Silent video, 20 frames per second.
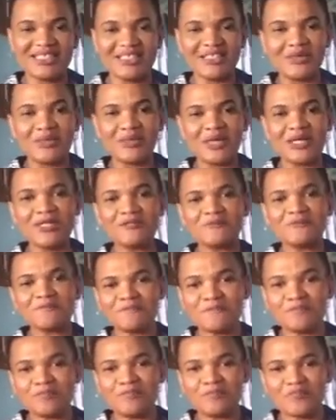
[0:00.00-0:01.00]
Well,
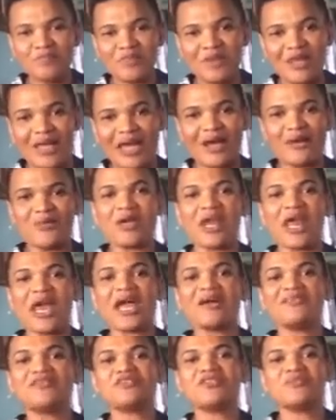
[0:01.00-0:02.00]
I would
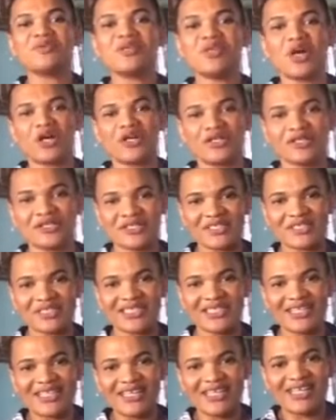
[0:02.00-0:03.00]
have to be honest